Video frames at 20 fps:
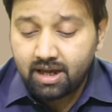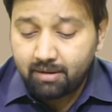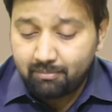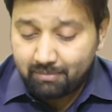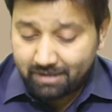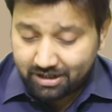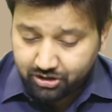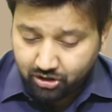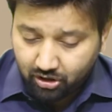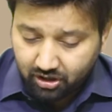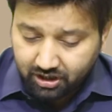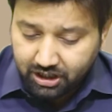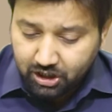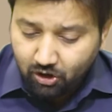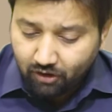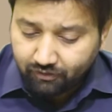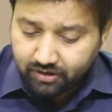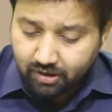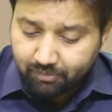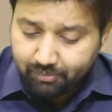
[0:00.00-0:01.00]
Majority
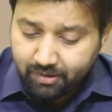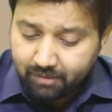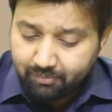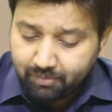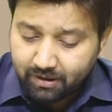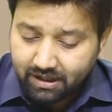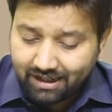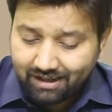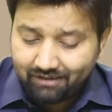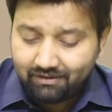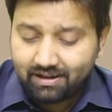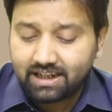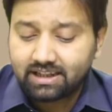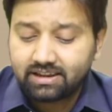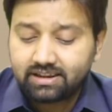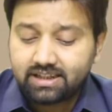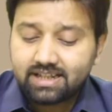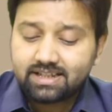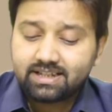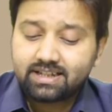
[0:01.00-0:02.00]
of the people living
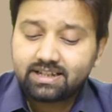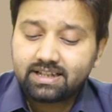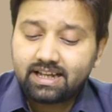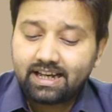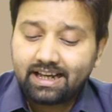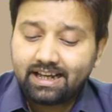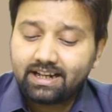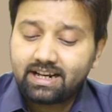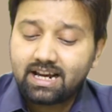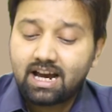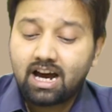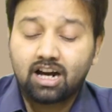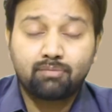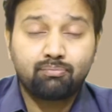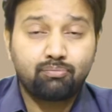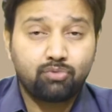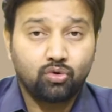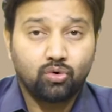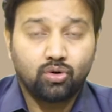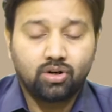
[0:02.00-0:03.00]
in this area are
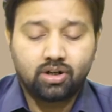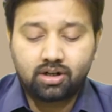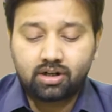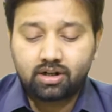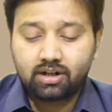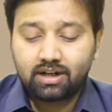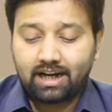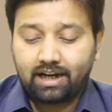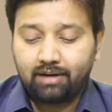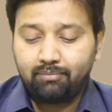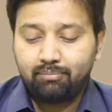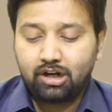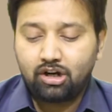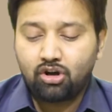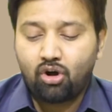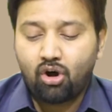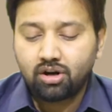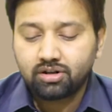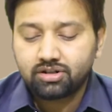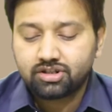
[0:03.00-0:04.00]
poor and
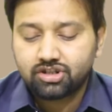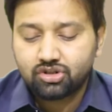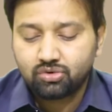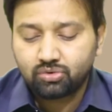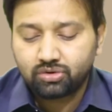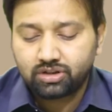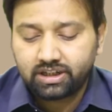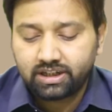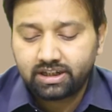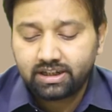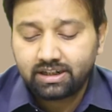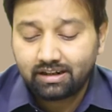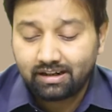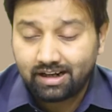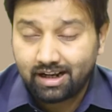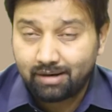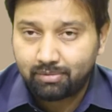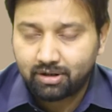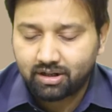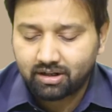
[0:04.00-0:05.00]
belongs to the
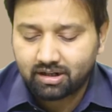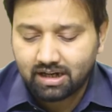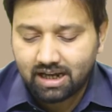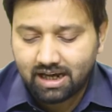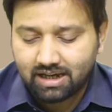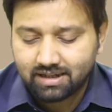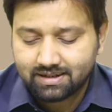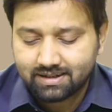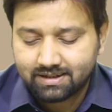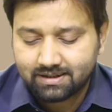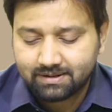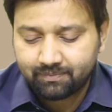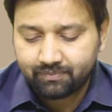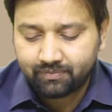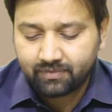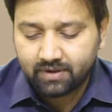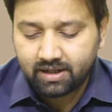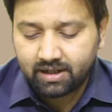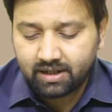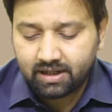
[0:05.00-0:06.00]
labor class.
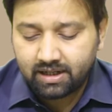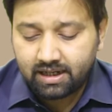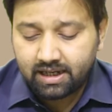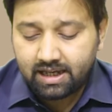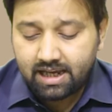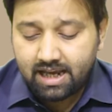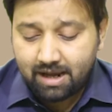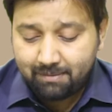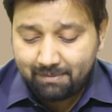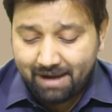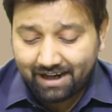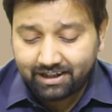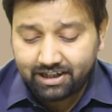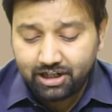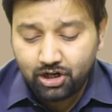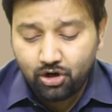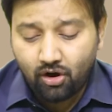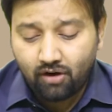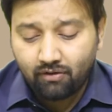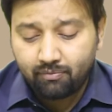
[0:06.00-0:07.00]

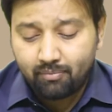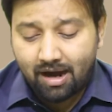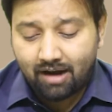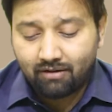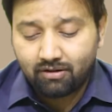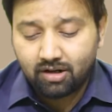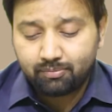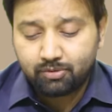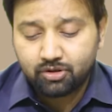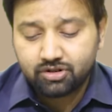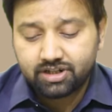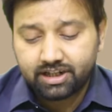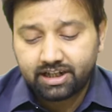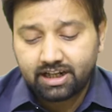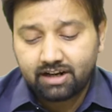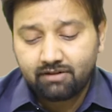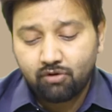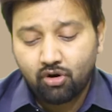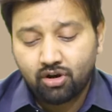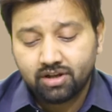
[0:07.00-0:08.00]
Hematia of Bahawalpur
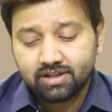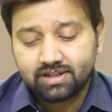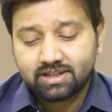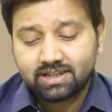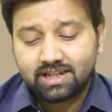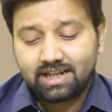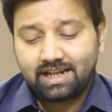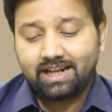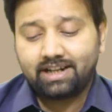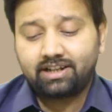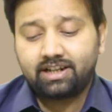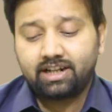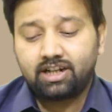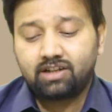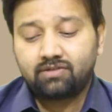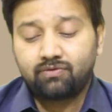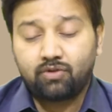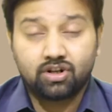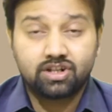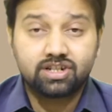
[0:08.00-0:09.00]
city was
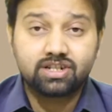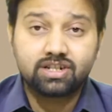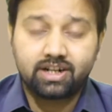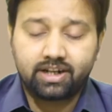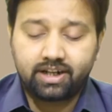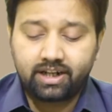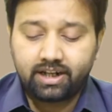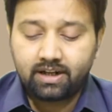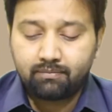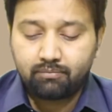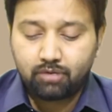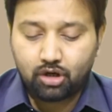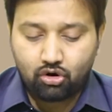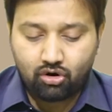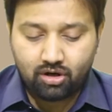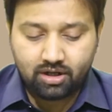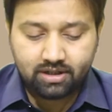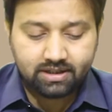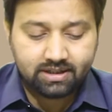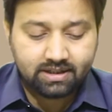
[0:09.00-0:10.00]
selected for study
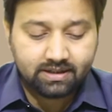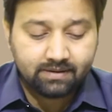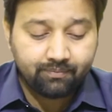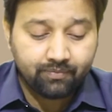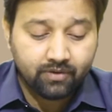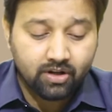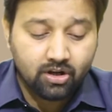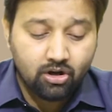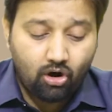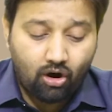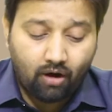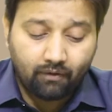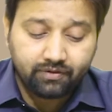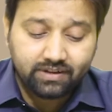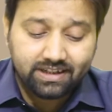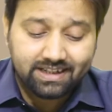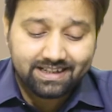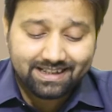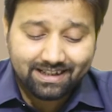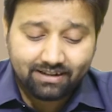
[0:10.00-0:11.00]
because of
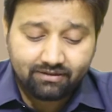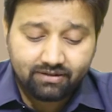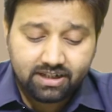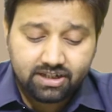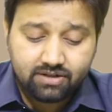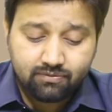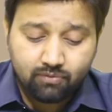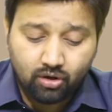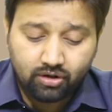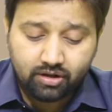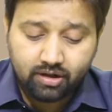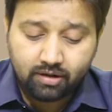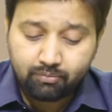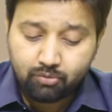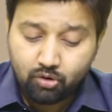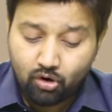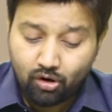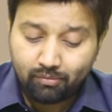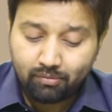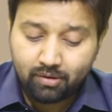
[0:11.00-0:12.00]
the sewage water
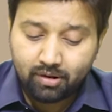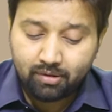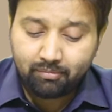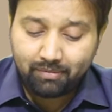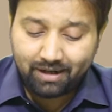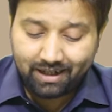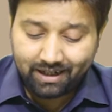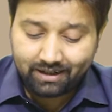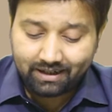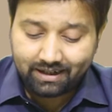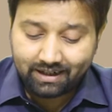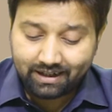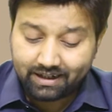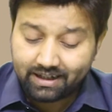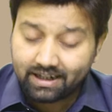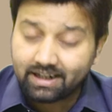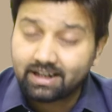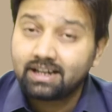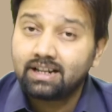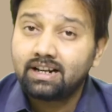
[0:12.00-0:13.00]
problem
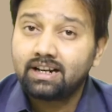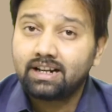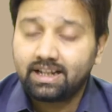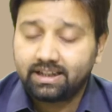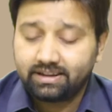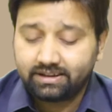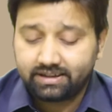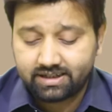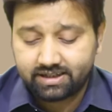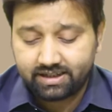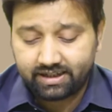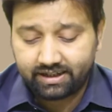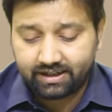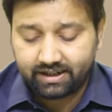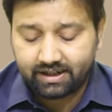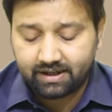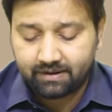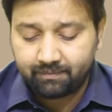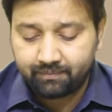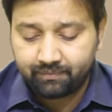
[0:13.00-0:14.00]
critical in this
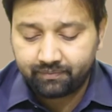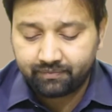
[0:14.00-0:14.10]
area.